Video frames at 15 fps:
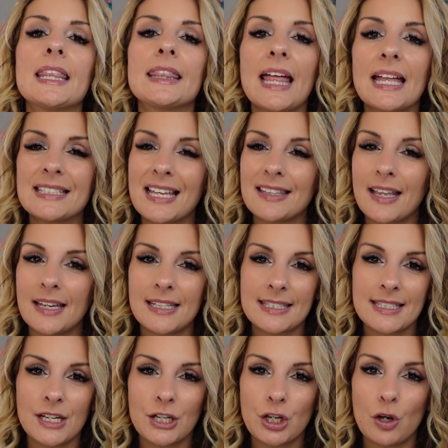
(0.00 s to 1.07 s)
that deadline
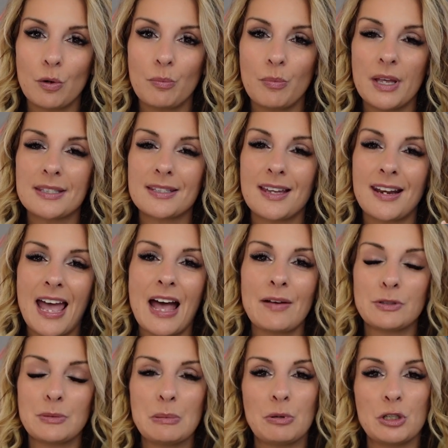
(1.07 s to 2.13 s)
is gonna
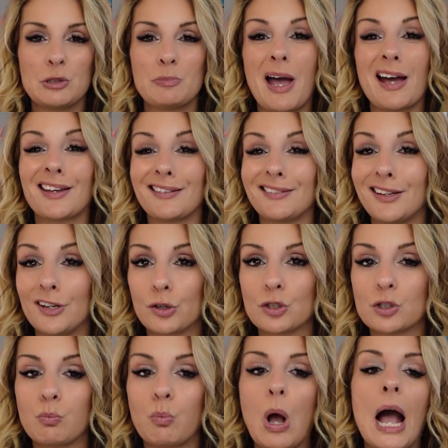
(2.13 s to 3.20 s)
have to be pushed back and
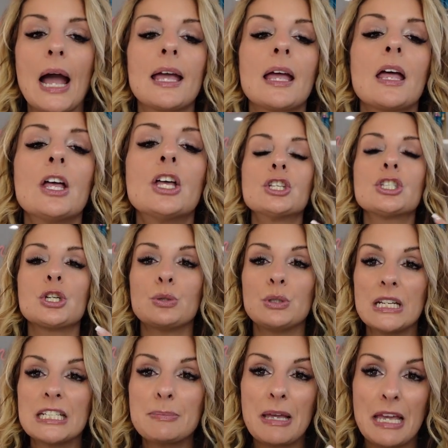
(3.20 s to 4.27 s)
here's why. So you
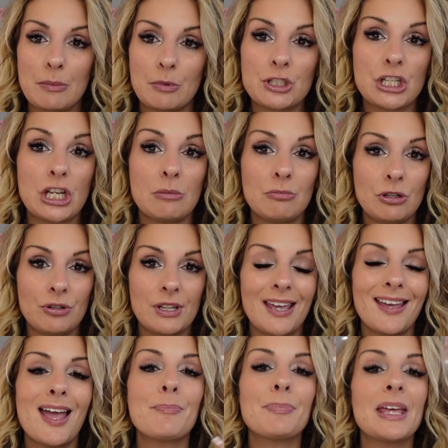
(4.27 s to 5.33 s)
need to be able to
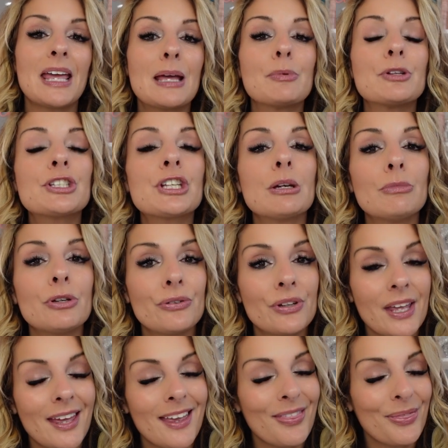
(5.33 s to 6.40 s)
communicate and be able to
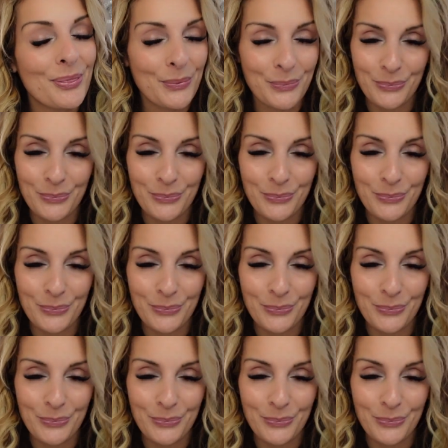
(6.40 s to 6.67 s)
communicate the